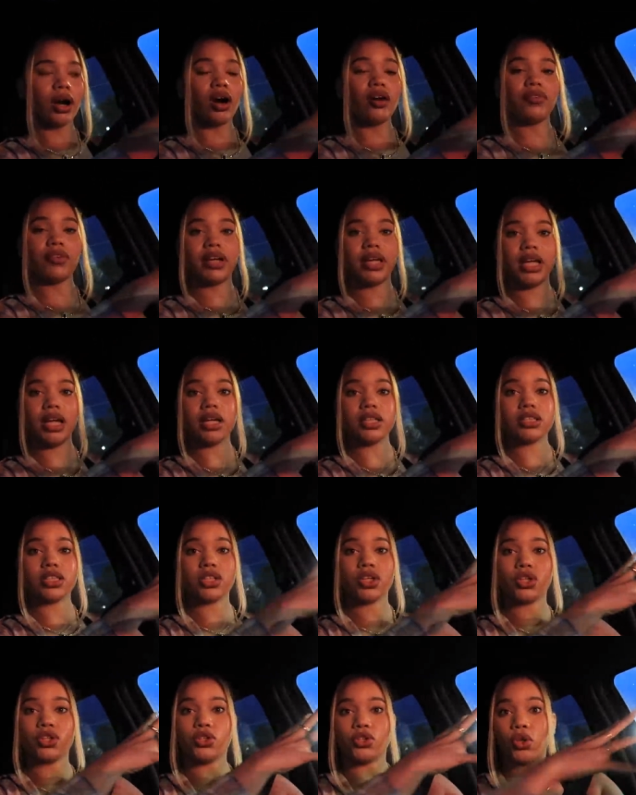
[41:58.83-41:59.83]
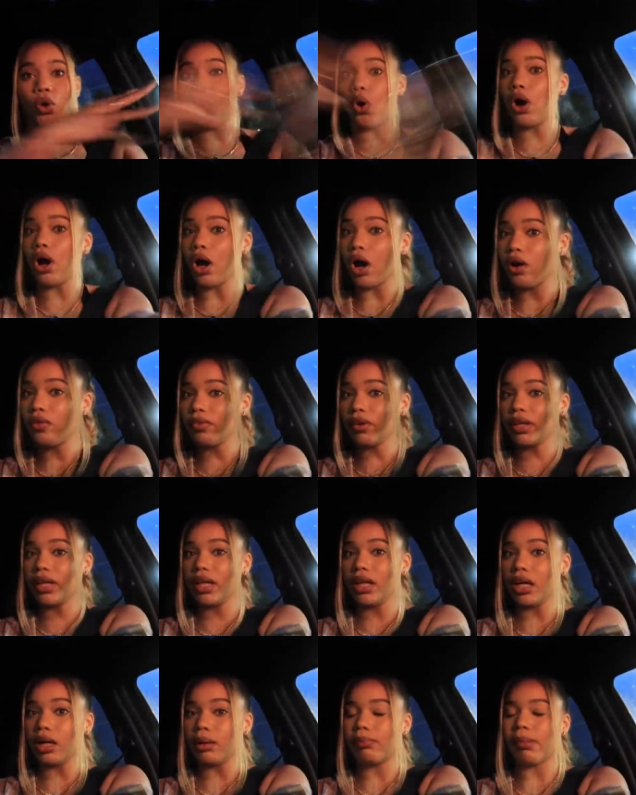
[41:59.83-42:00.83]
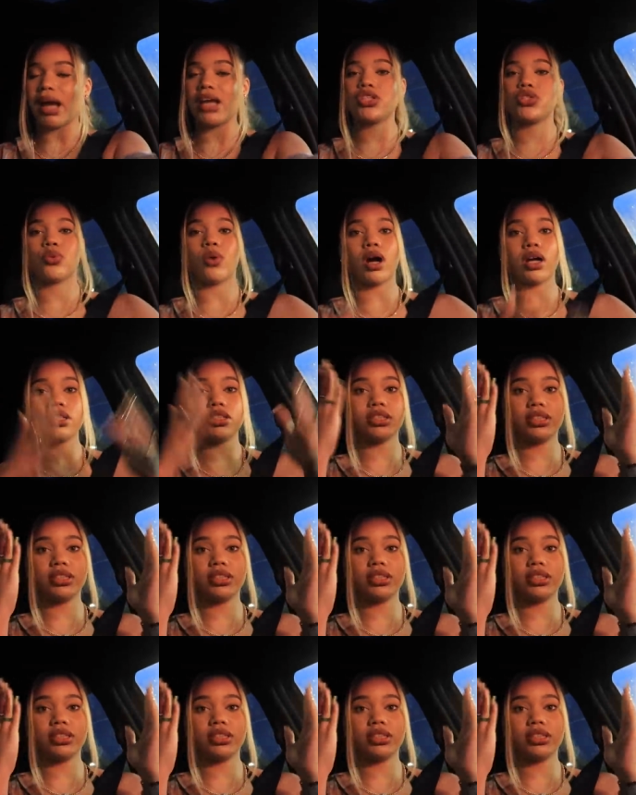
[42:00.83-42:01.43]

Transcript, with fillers: over here to the door over here mind you our